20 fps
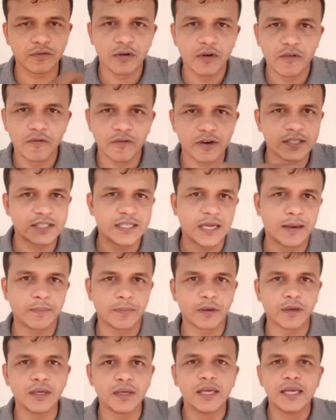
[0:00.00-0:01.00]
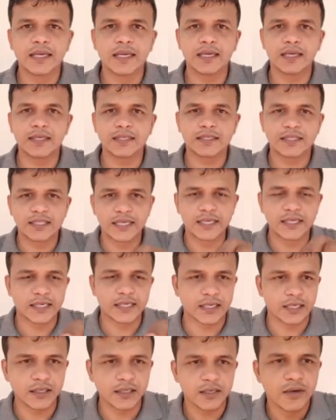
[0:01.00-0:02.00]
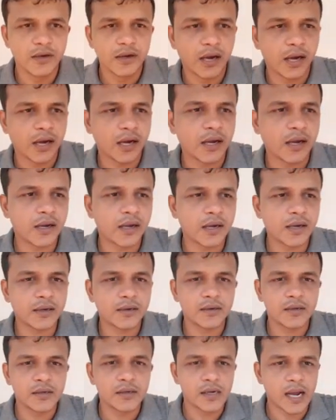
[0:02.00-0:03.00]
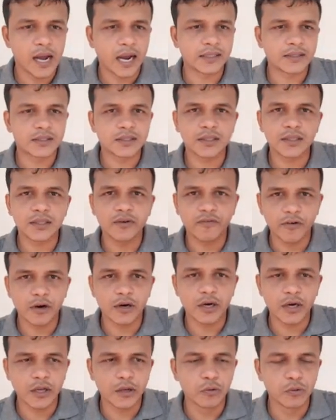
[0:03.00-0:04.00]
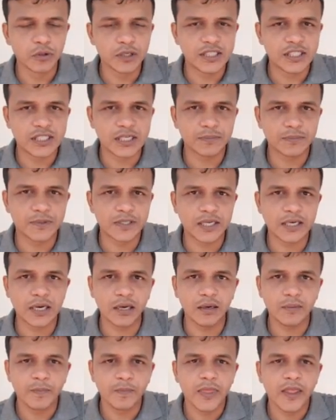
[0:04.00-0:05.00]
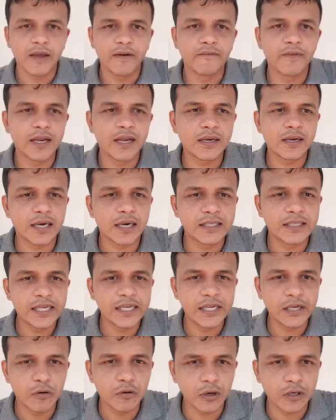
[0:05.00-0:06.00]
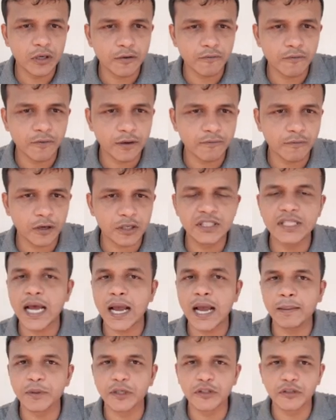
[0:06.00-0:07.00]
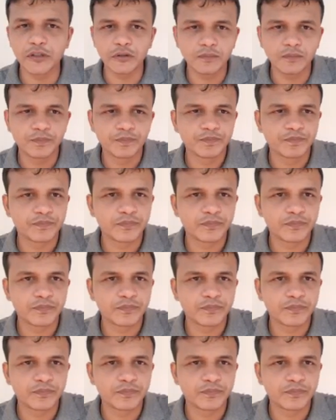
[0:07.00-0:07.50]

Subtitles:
For example, let us see here, for a unit step signal, when t equal to 1, what is the amplitude?